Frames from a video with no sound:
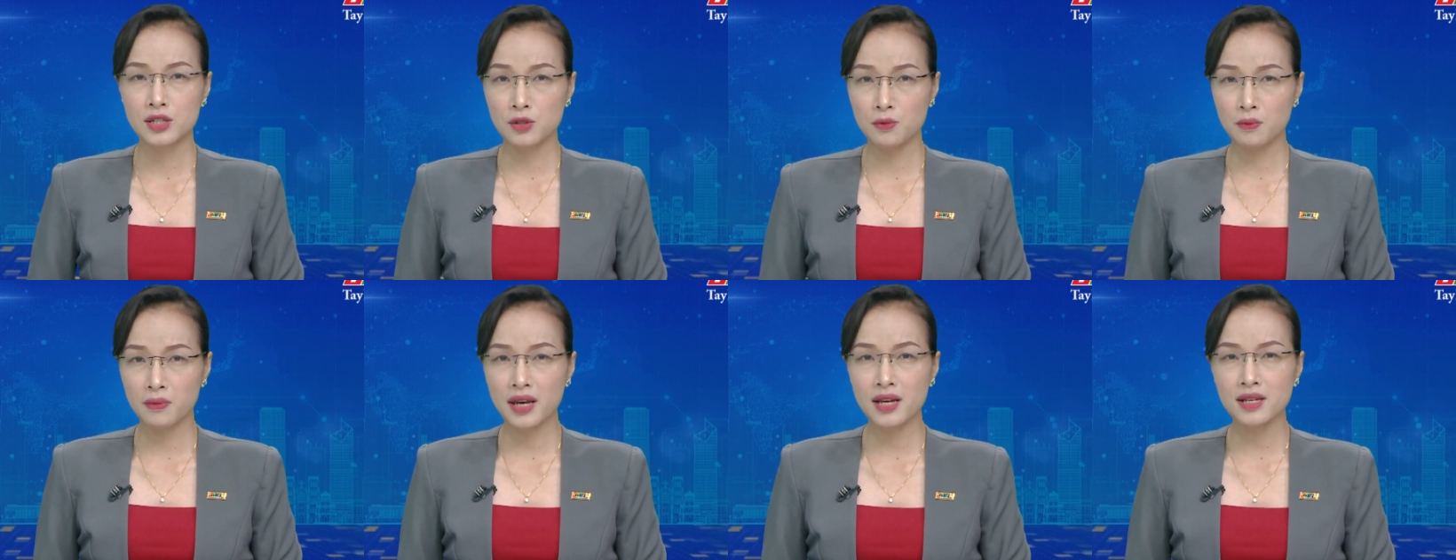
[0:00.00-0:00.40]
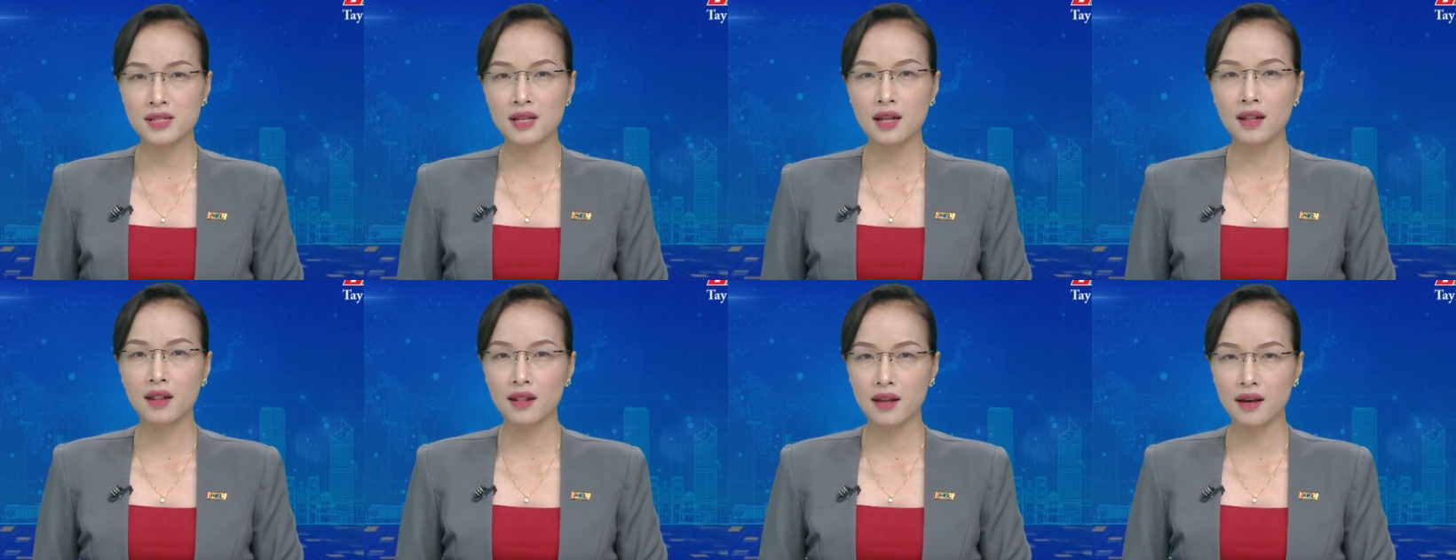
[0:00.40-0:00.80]
to
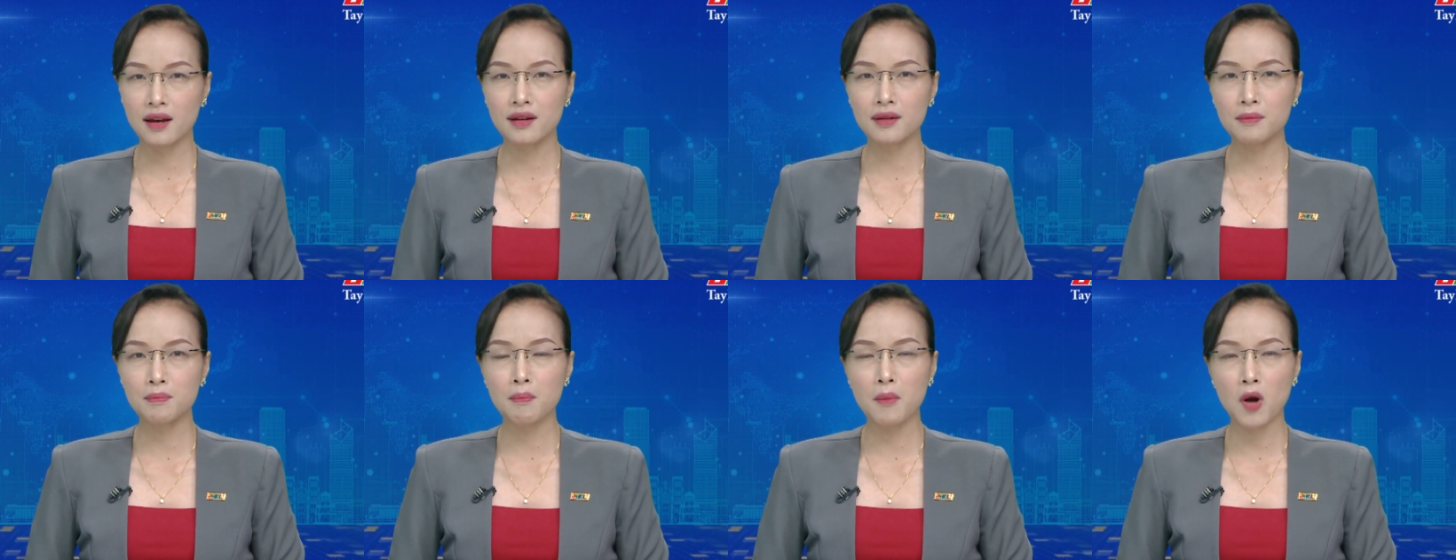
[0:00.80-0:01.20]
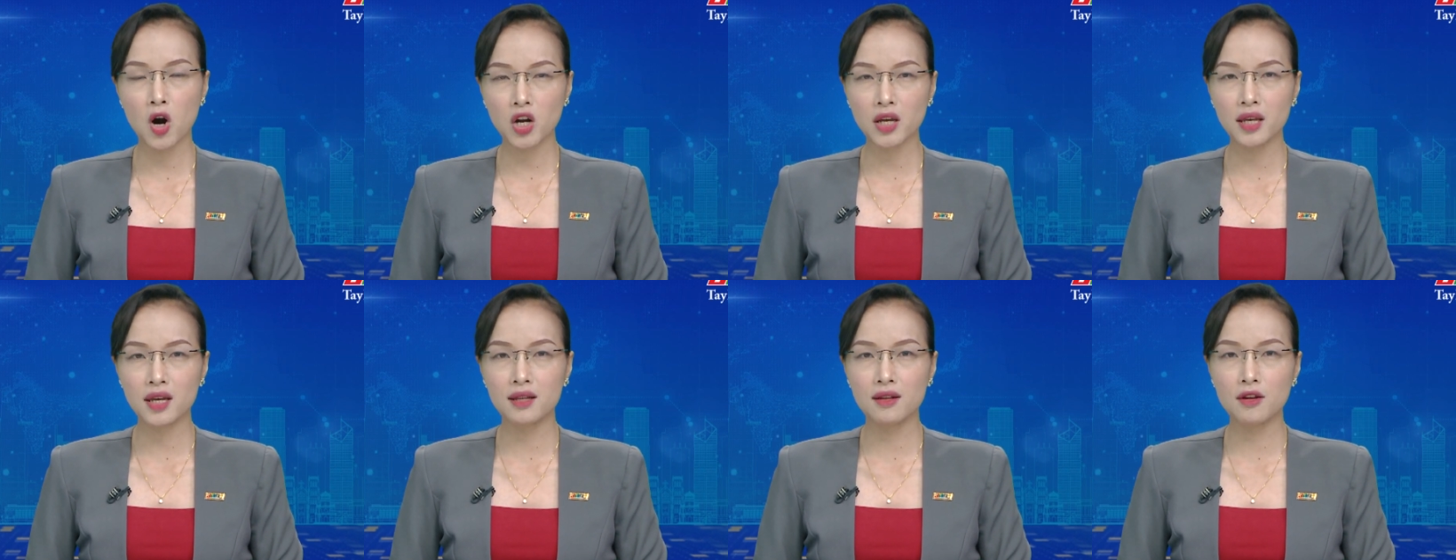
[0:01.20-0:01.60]
meet learn
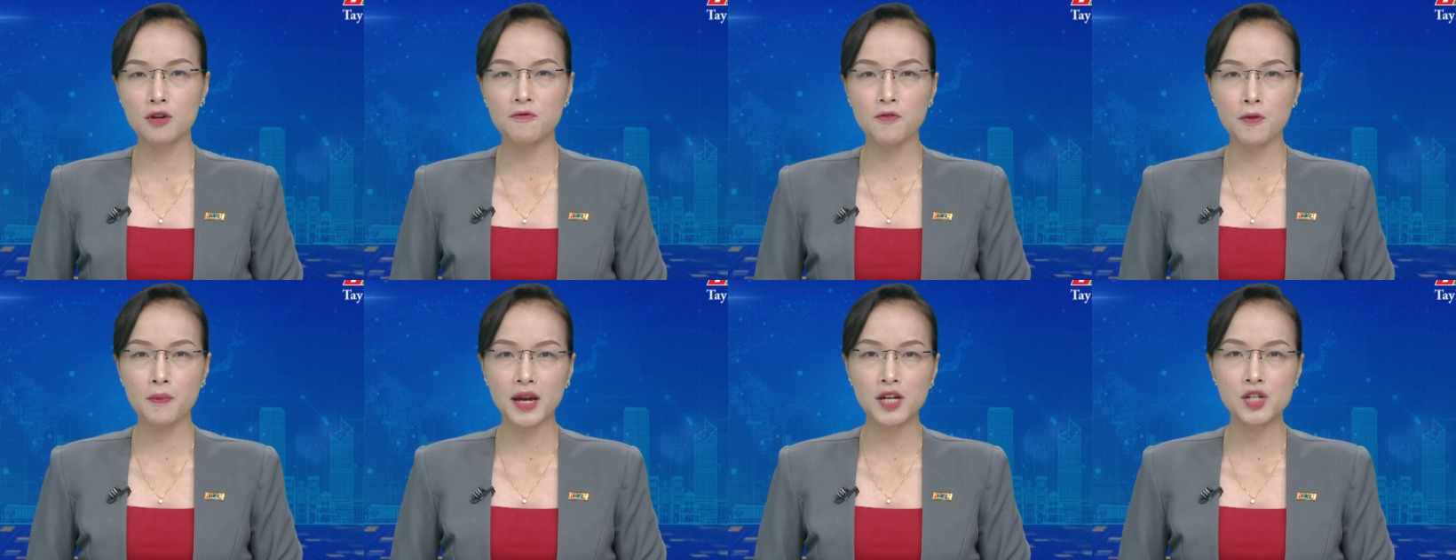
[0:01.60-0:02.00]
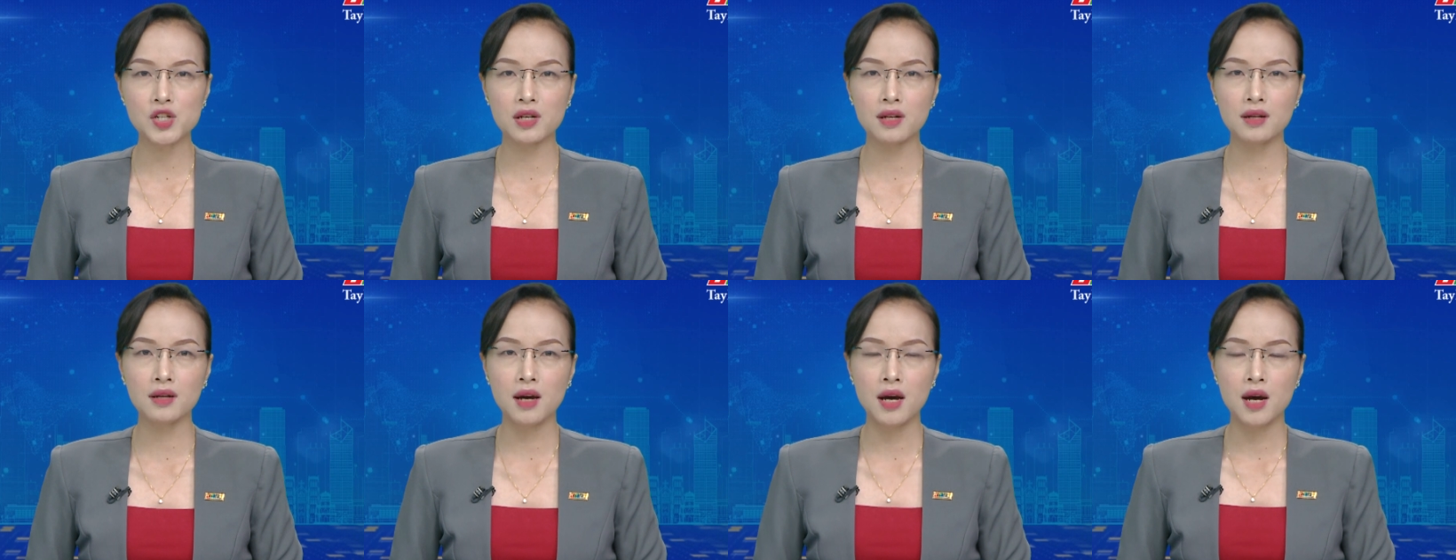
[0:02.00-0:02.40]
market
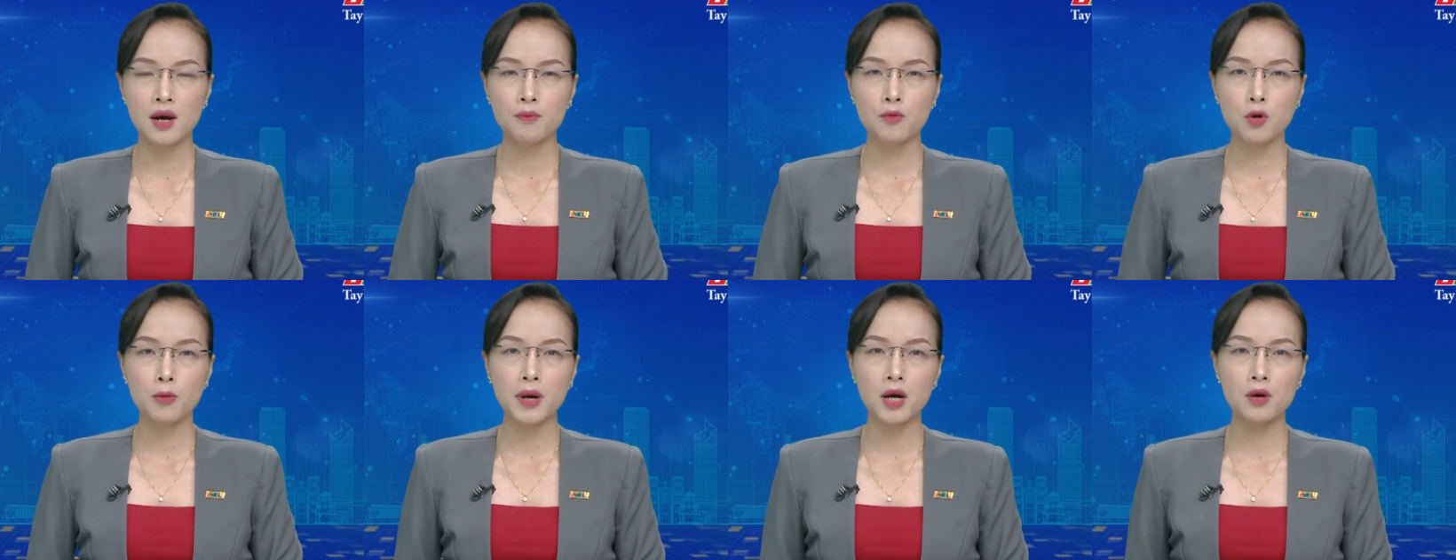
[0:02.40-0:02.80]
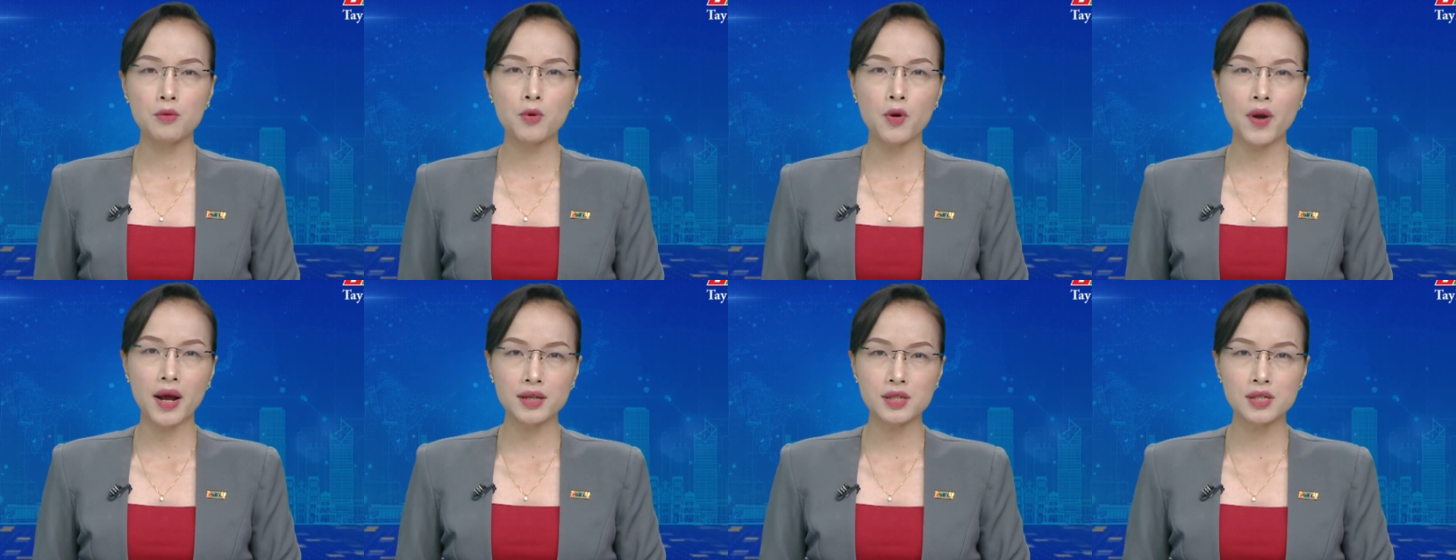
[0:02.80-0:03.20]
information,
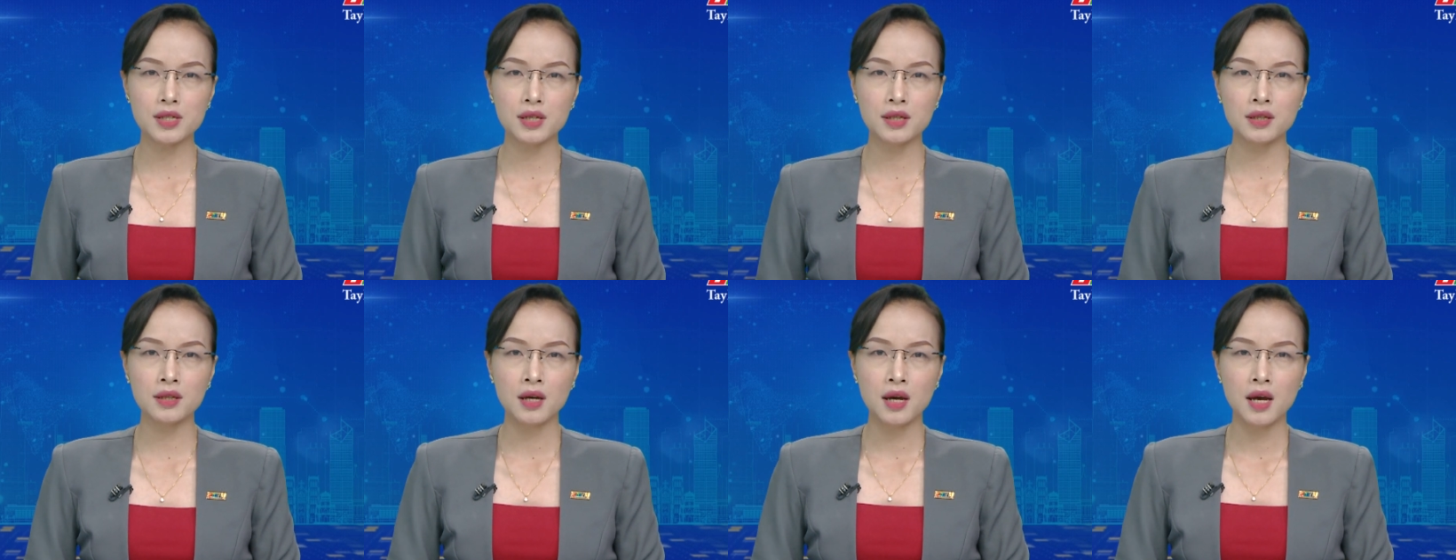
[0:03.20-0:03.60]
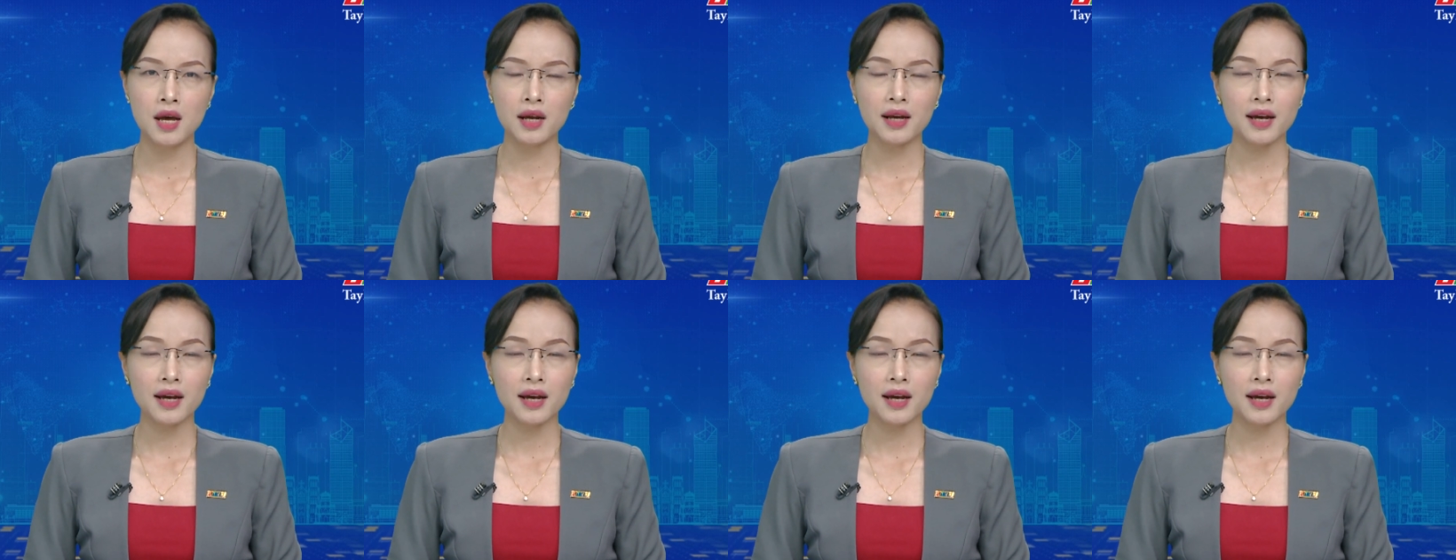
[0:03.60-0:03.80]
promote production,